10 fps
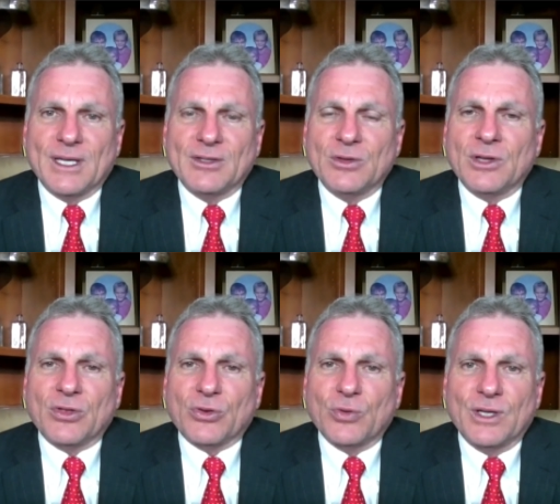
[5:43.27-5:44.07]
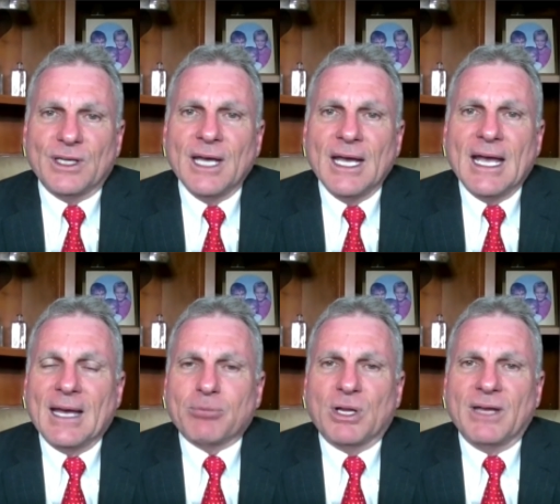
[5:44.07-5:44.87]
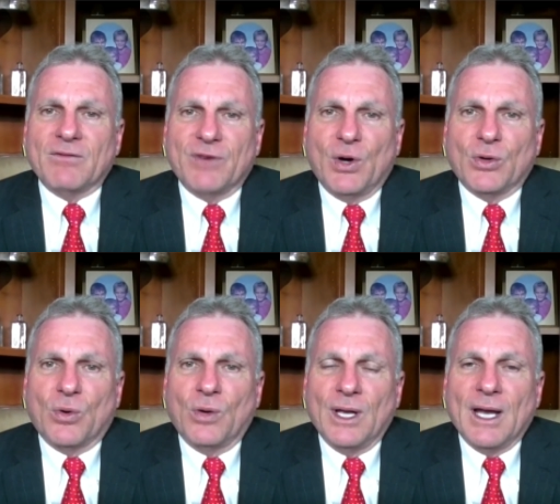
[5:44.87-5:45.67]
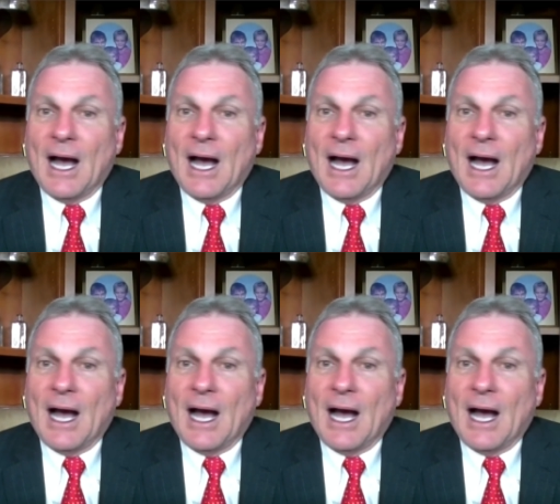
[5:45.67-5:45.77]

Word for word: unit three at Plant Vogtle.